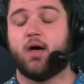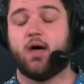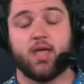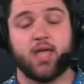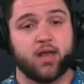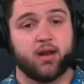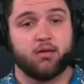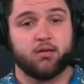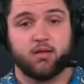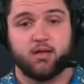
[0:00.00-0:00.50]

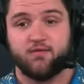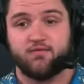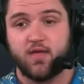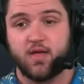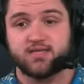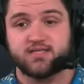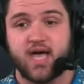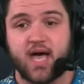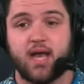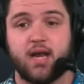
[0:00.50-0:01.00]
Again, if they
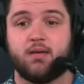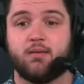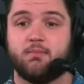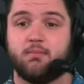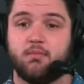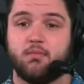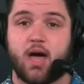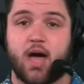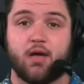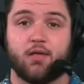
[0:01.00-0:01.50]
sign him,
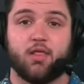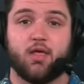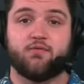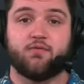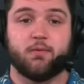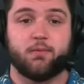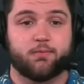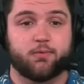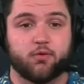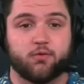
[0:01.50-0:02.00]
I'd love to
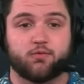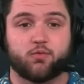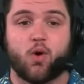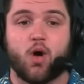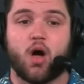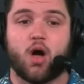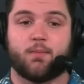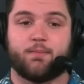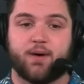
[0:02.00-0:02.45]
be proved wrong.